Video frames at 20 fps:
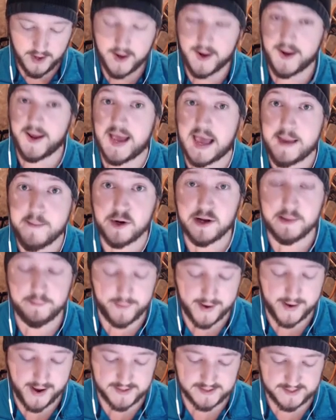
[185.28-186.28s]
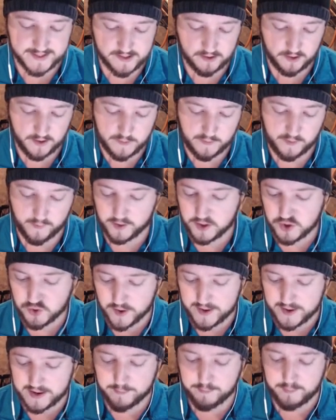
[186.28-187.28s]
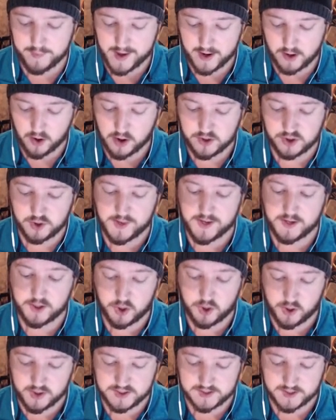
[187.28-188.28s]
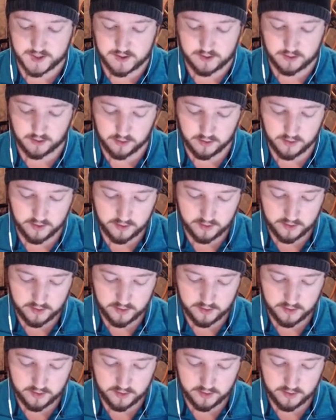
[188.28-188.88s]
I am on a bad cycle here, but we're going to try and get back onto a good cycle.